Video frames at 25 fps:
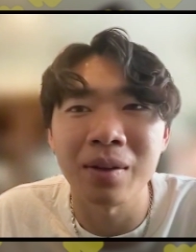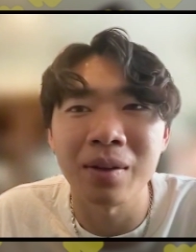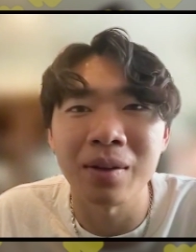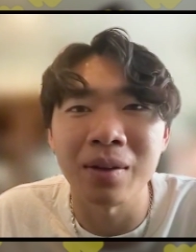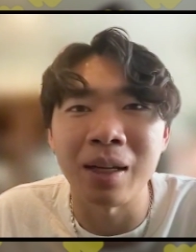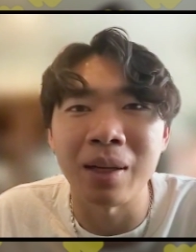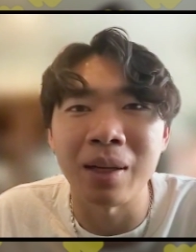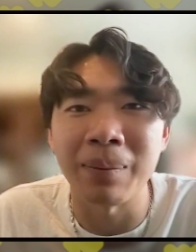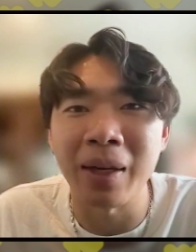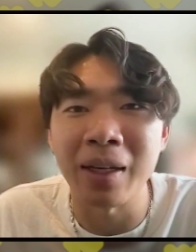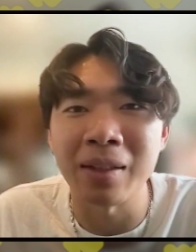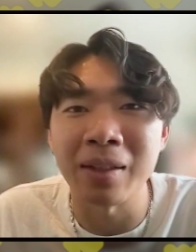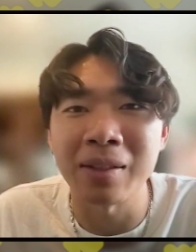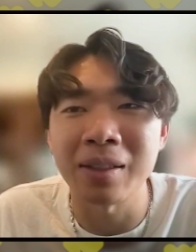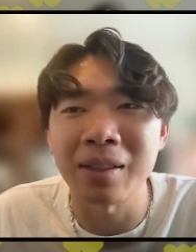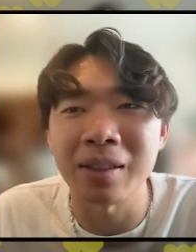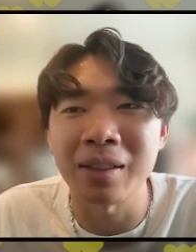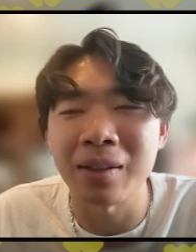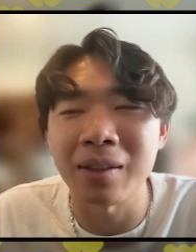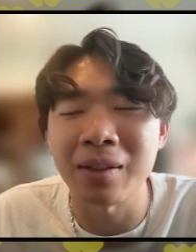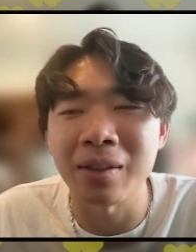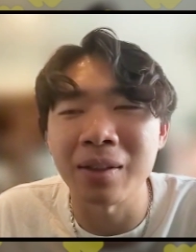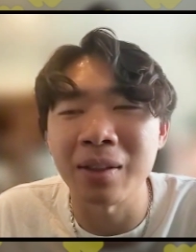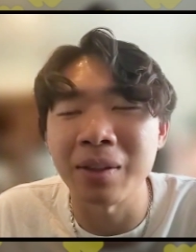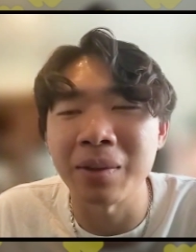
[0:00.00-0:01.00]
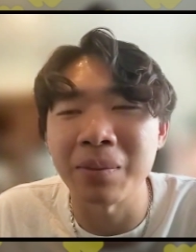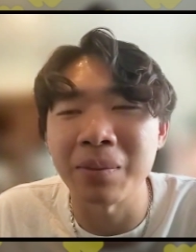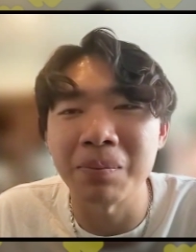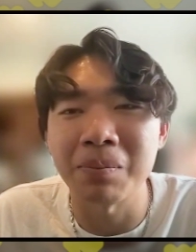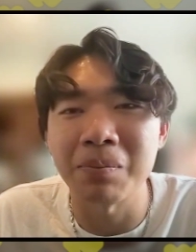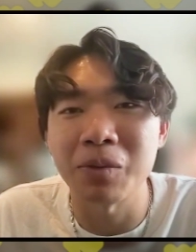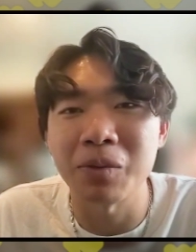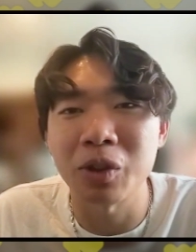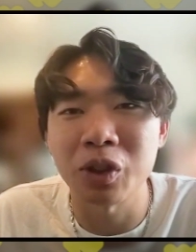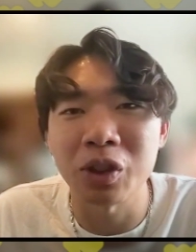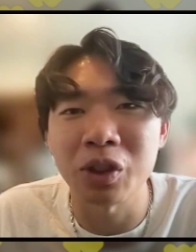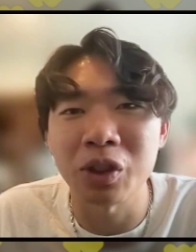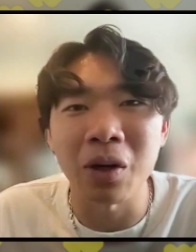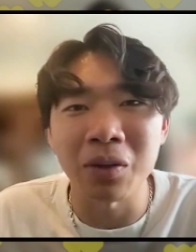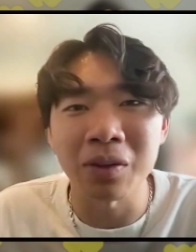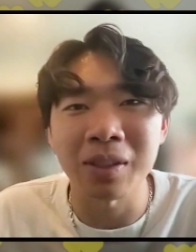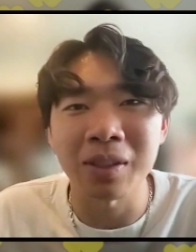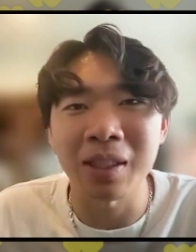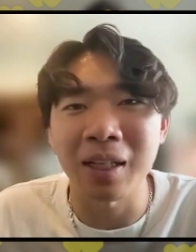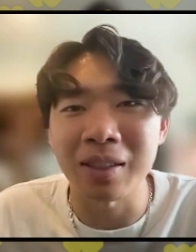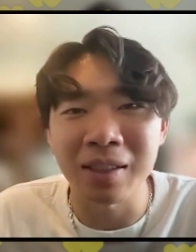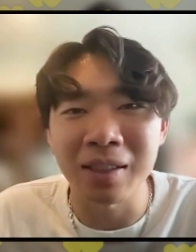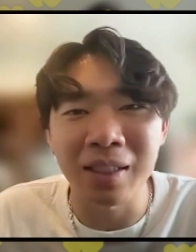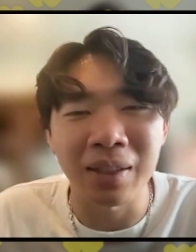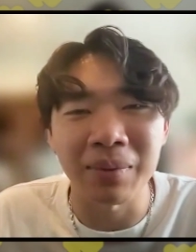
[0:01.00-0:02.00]
like basically shows
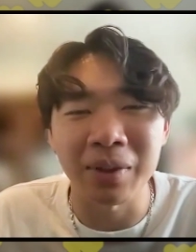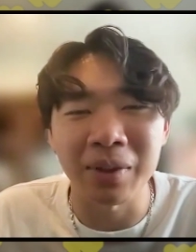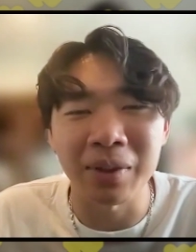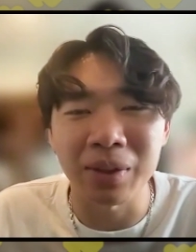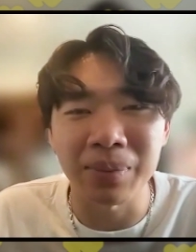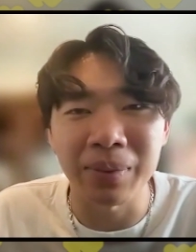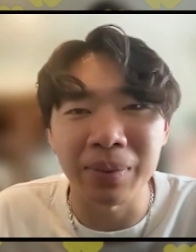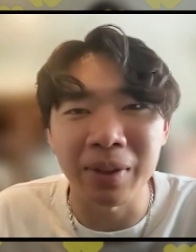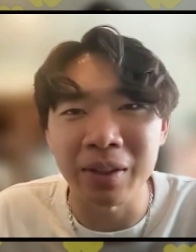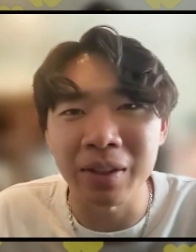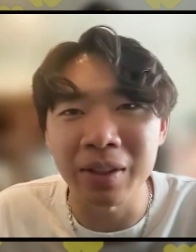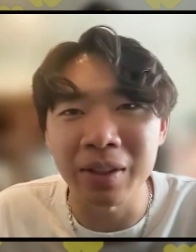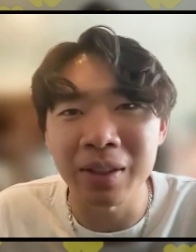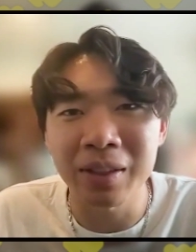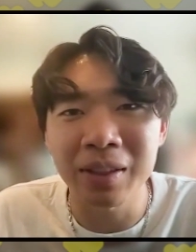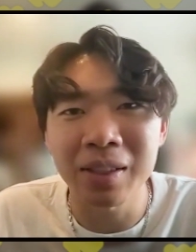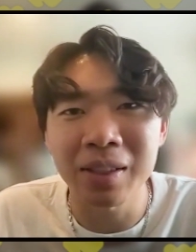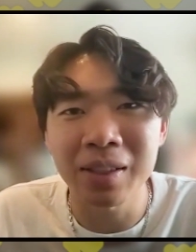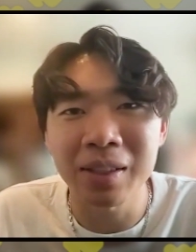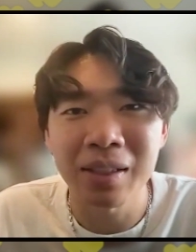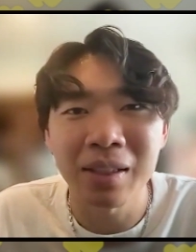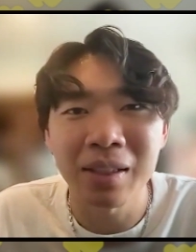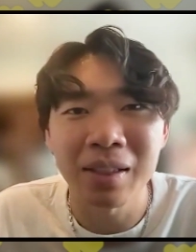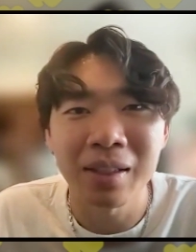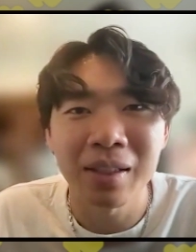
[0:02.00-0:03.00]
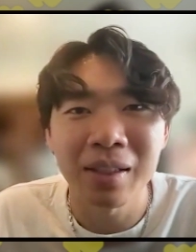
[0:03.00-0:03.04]
that same experience.